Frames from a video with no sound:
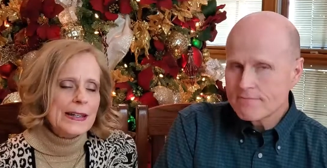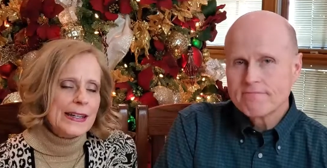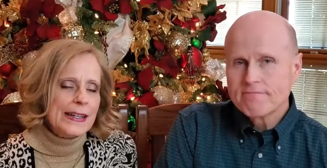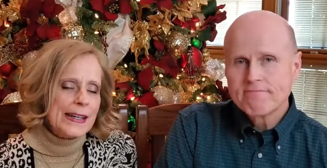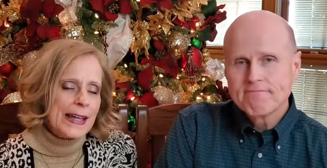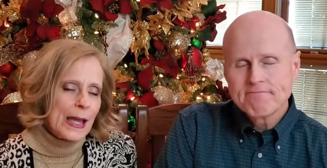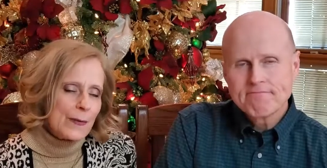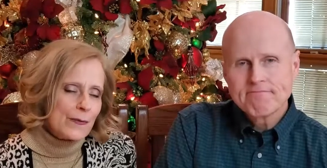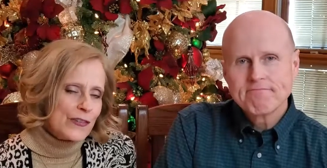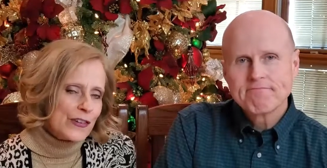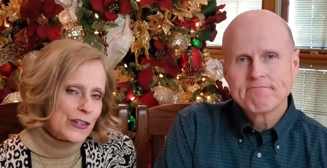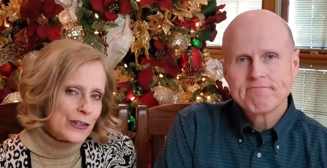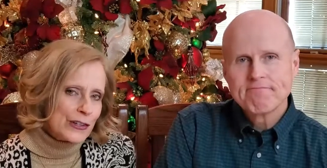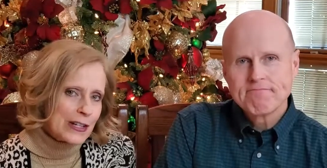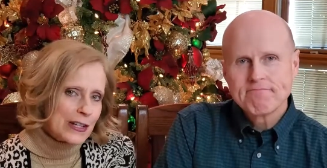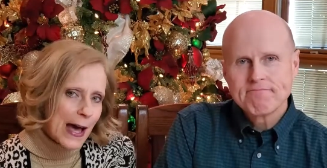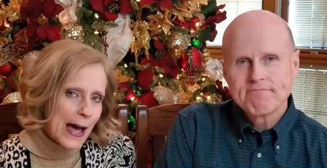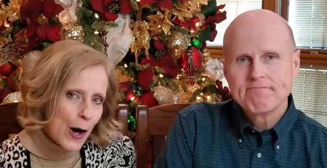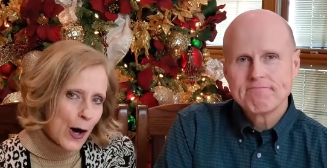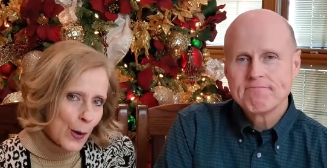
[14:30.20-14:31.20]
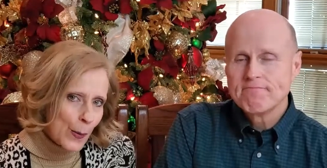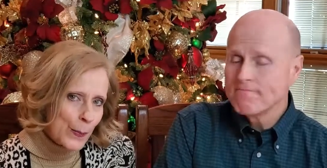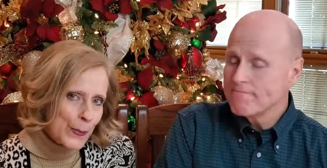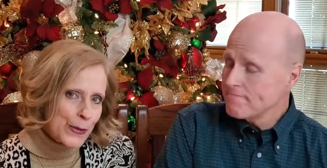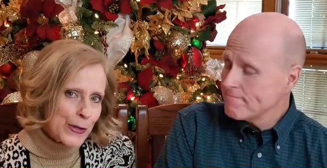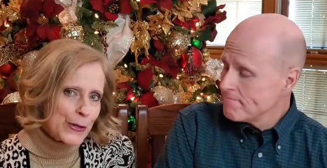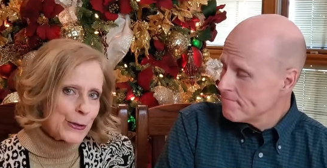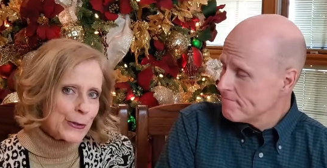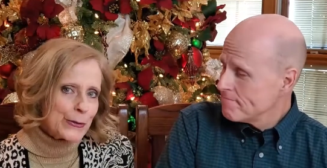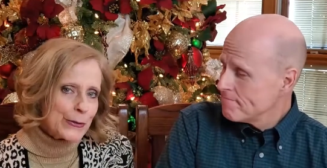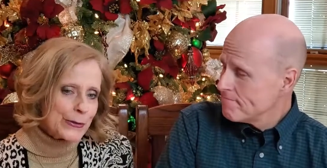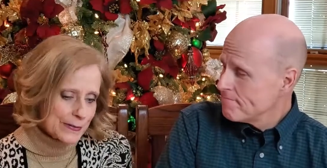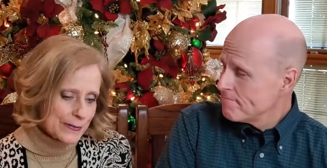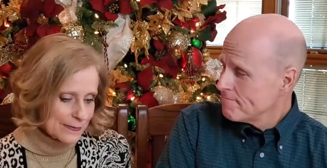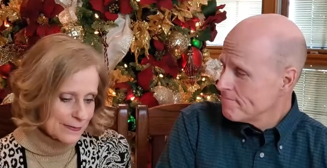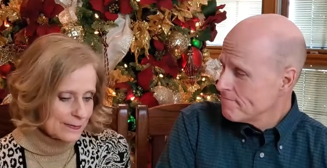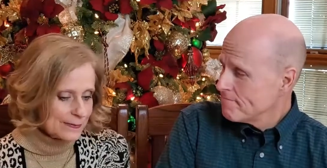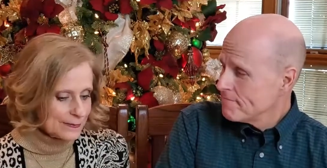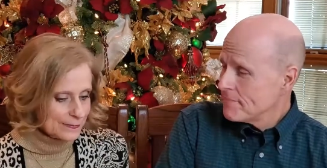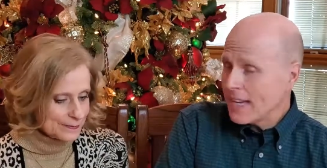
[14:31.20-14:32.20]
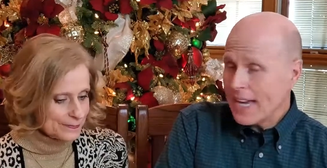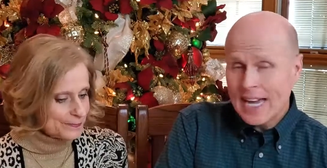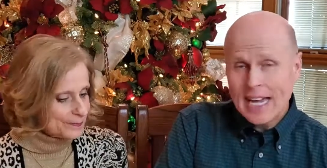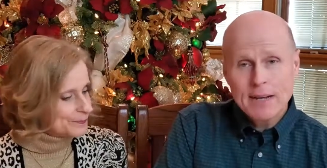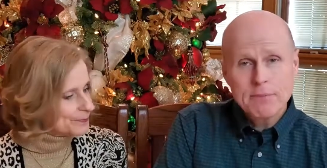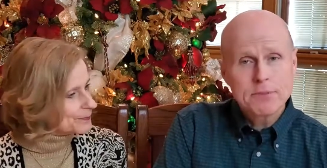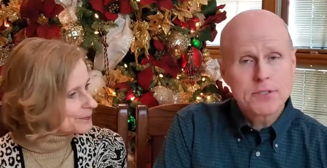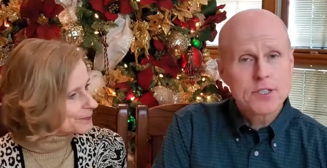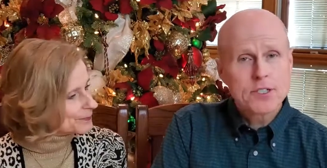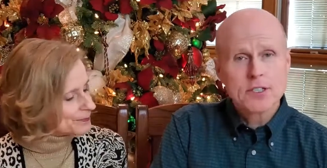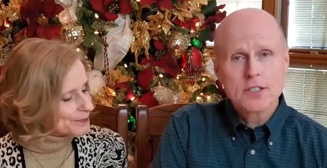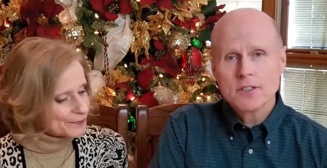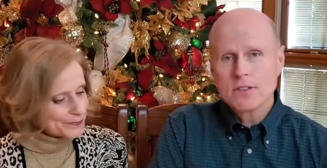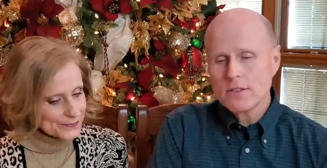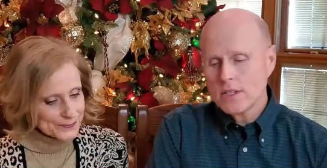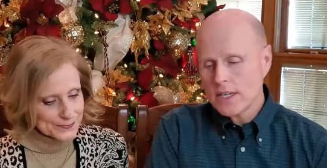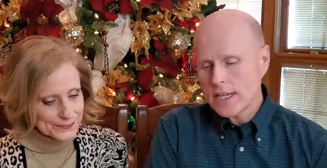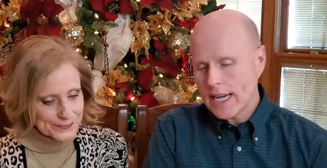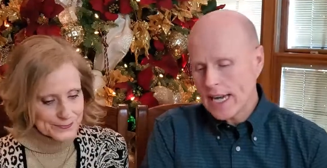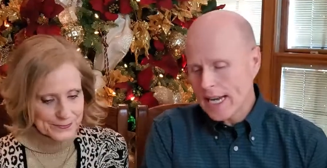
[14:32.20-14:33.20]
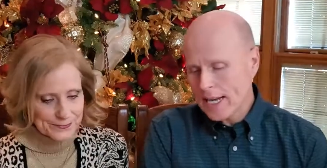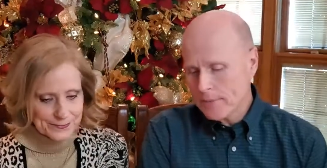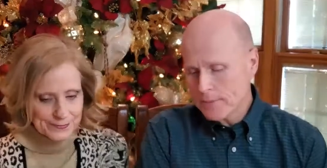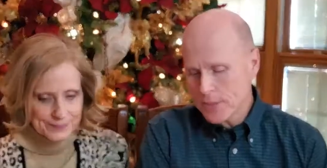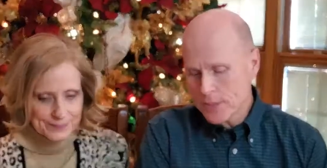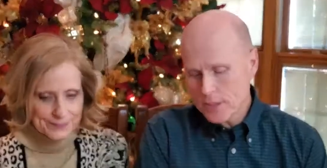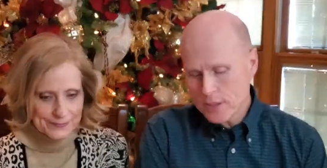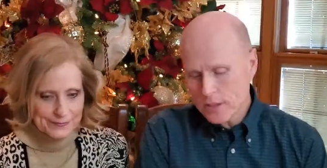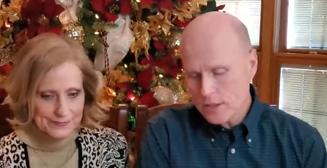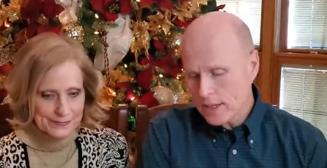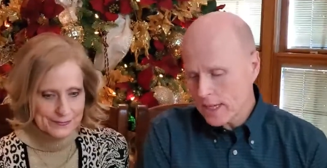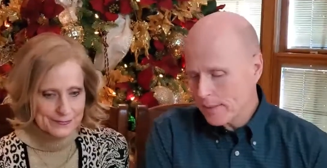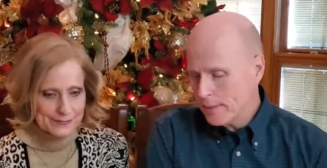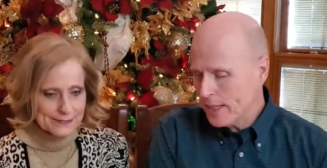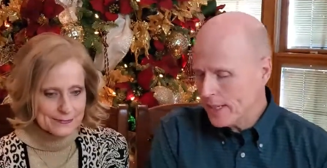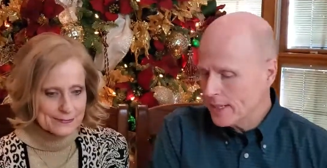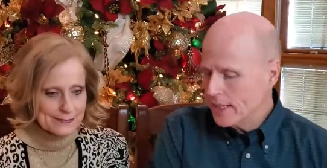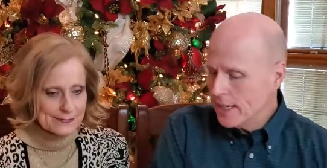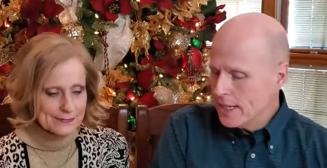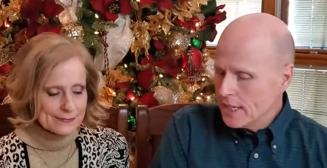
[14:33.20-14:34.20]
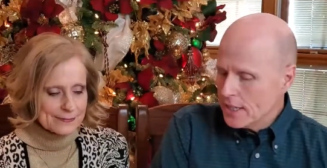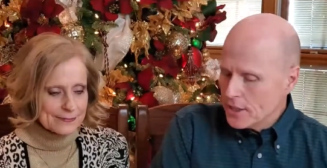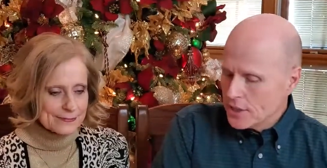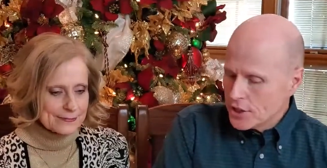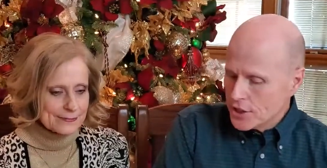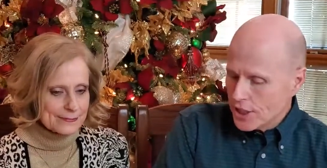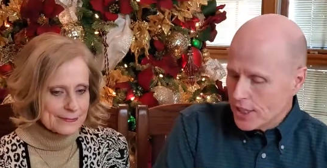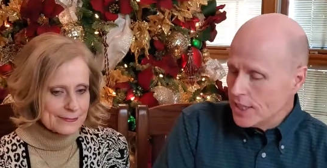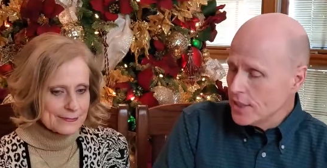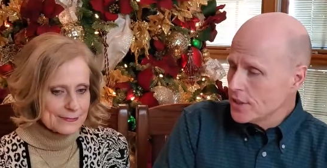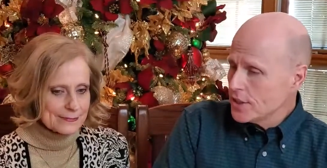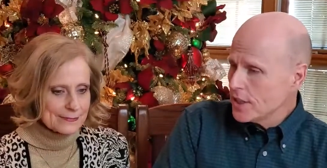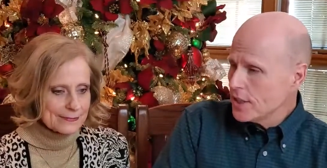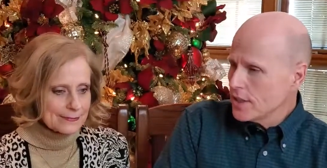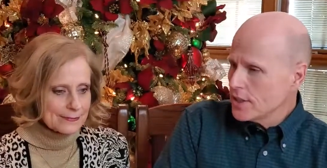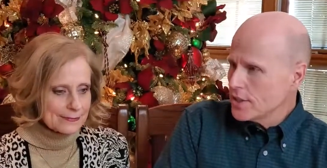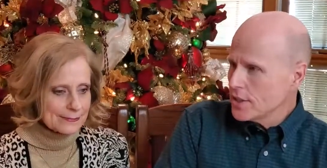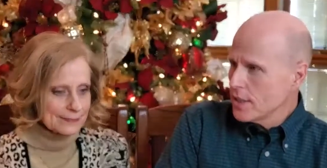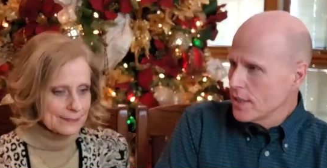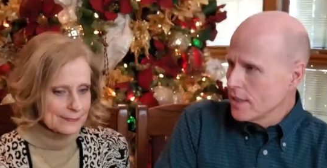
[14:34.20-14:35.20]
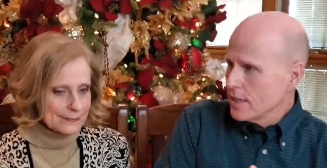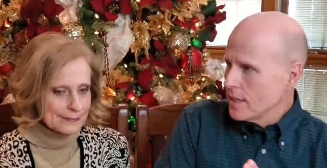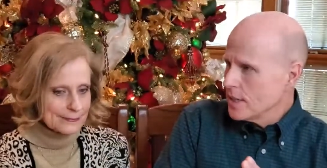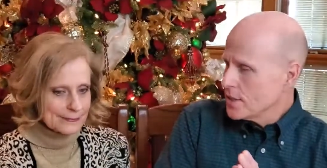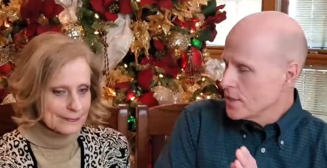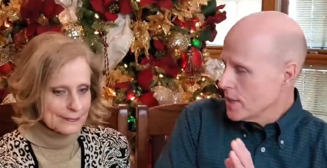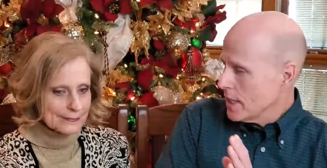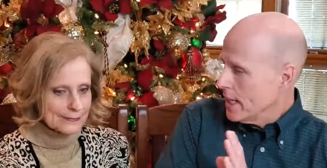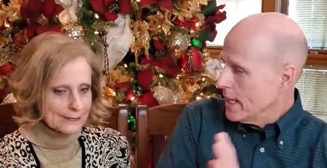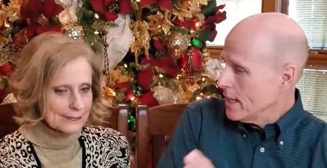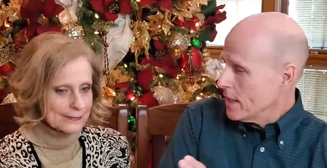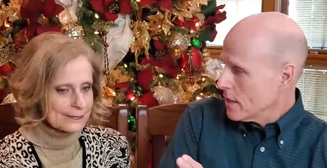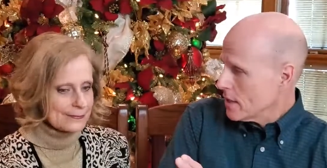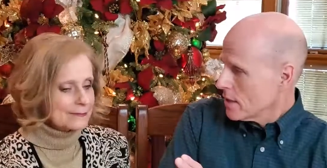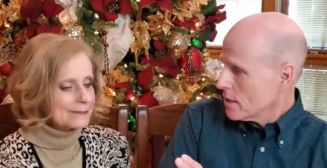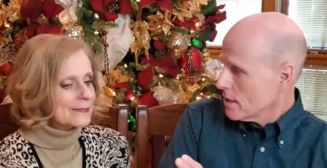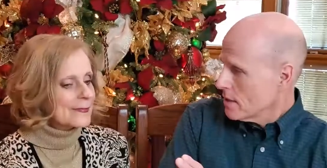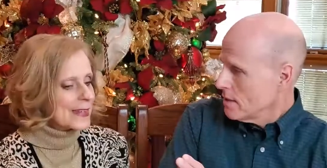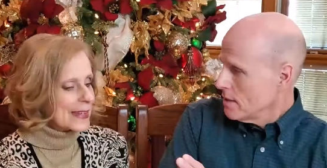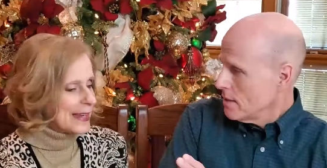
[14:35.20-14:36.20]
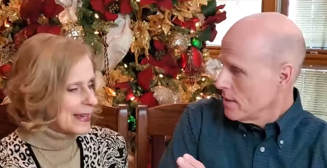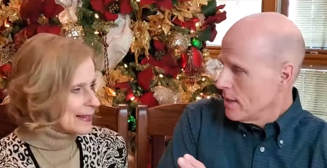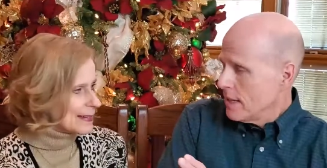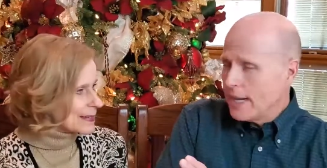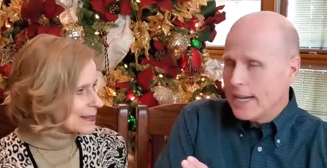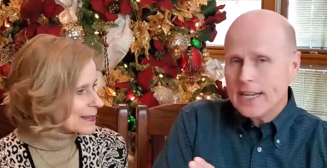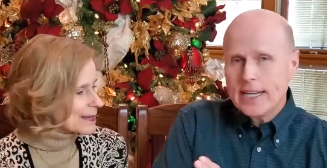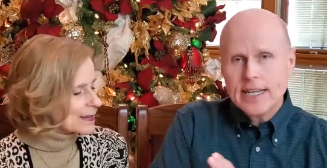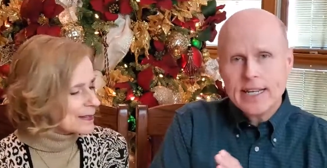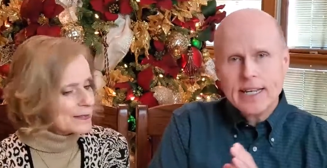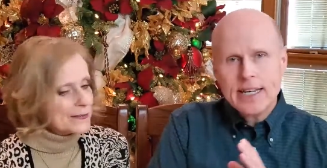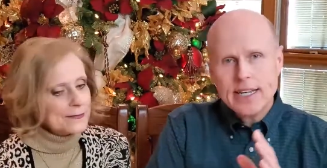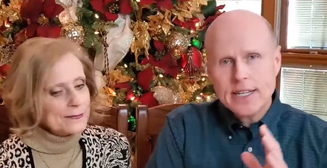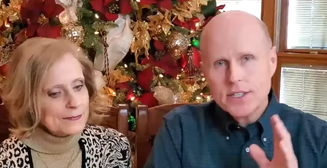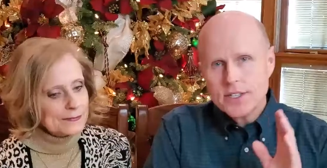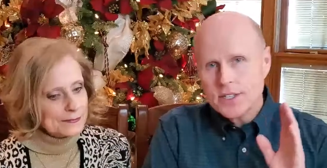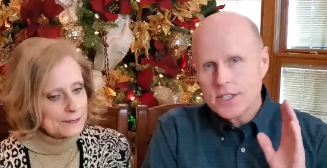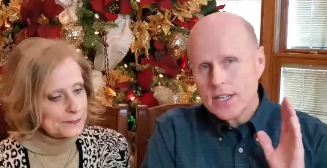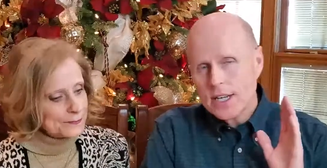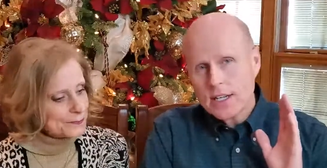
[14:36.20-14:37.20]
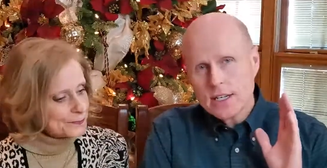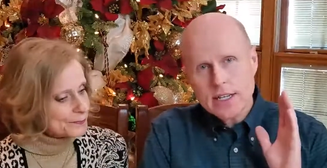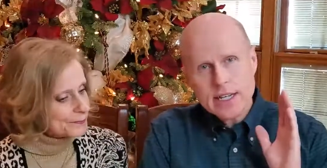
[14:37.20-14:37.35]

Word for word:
Speaker 1: He came for you to help you.
Speaker 2: Absolutely. Absolutely. I mean, Jesus is a healer. Yes. And he, he's there